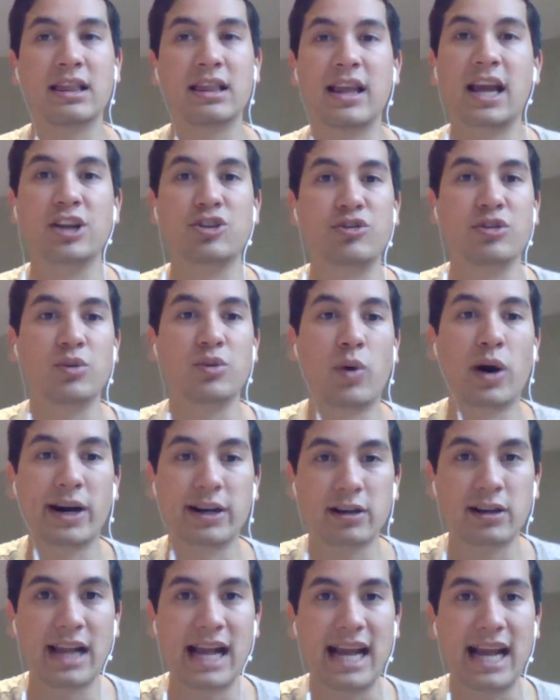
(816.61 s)
Adrian
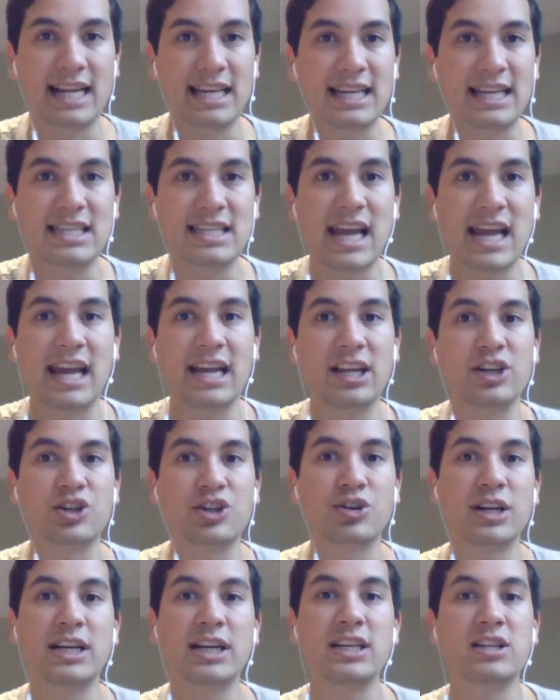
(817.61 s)
Waddle had his head
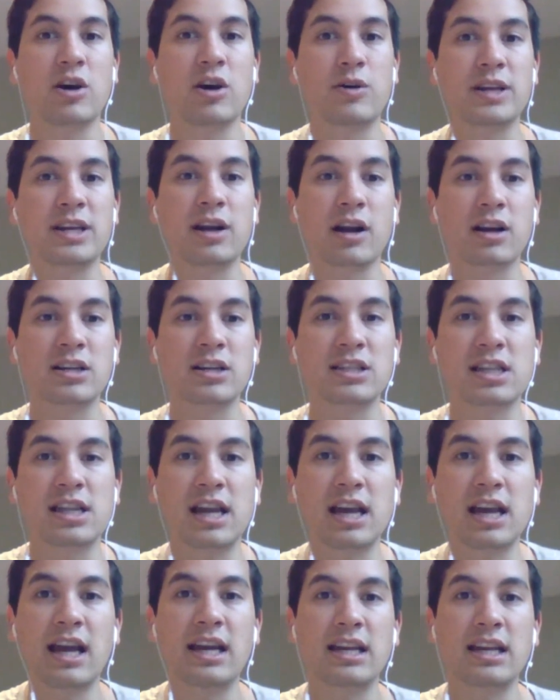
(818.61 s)
injury. Tony
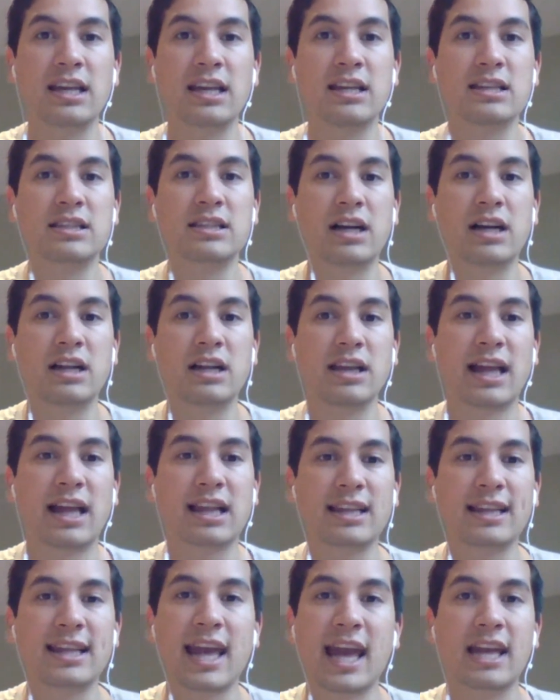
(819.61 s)
Garcia is a
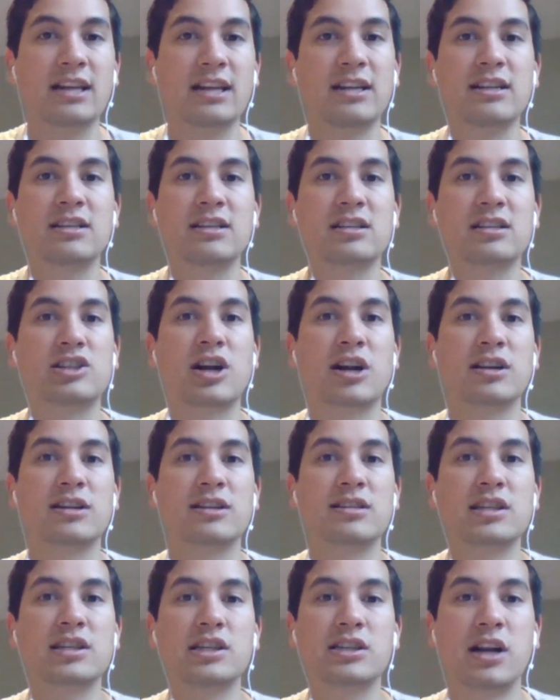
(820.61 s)
likely candidate to start
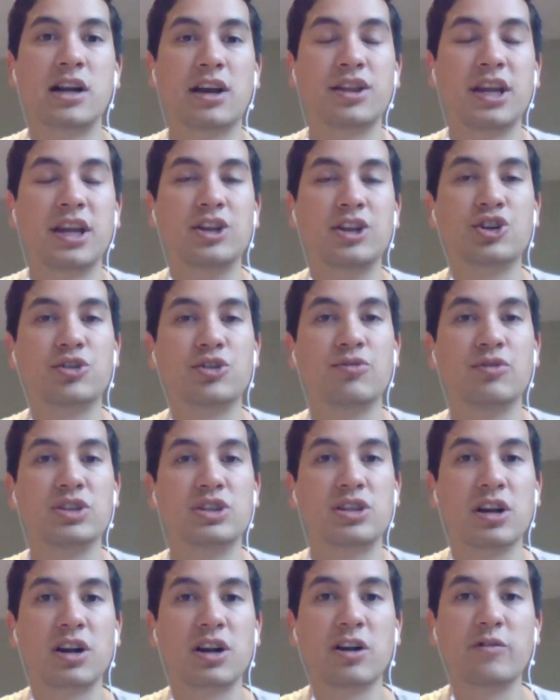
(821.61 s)
the season on the injured
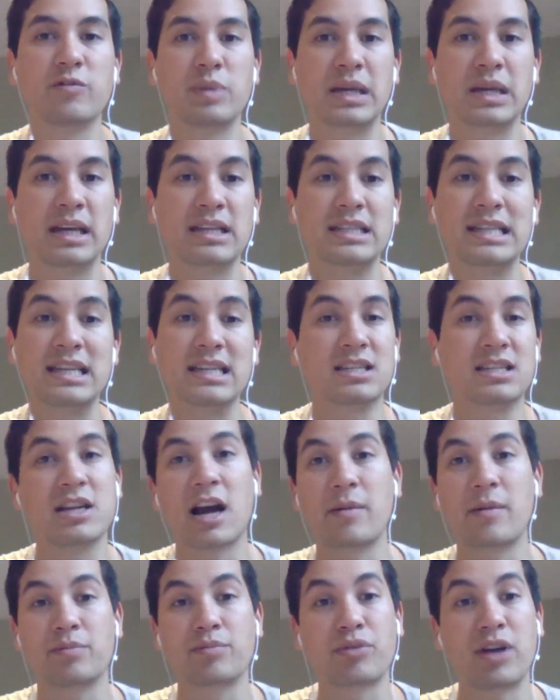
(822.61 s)
reserve because he has
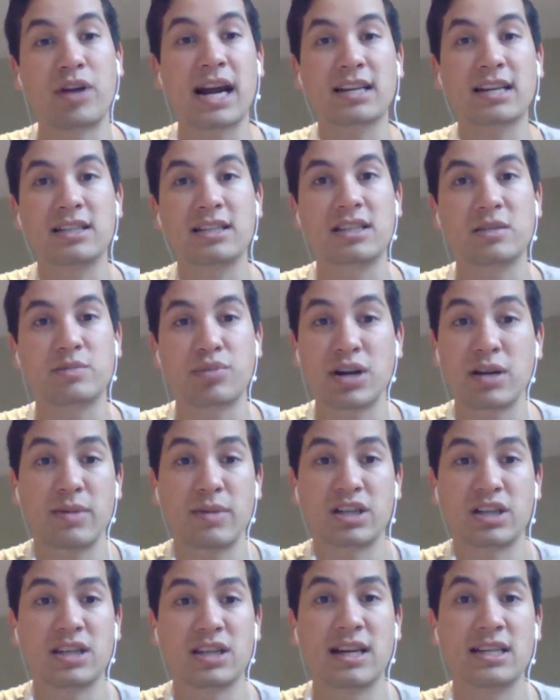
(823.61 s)
not practiced pretty
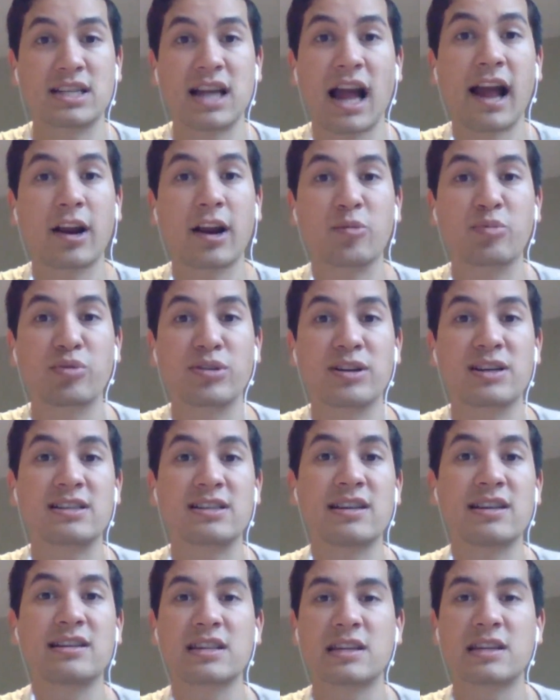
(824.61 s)
much the entire
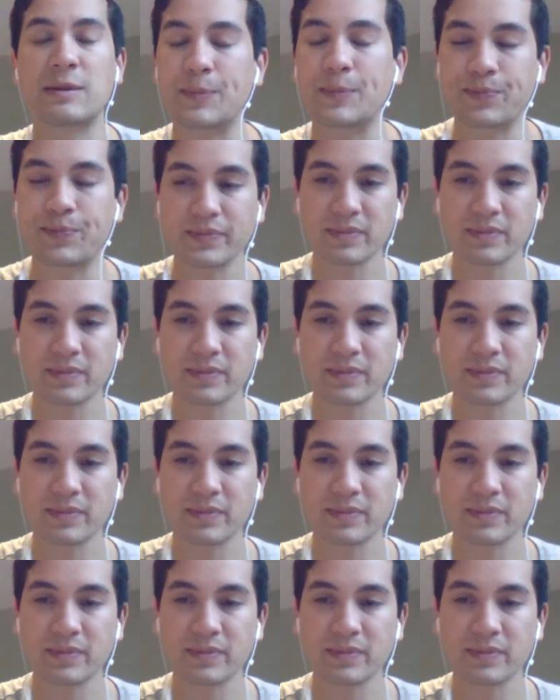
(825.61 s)
preseason.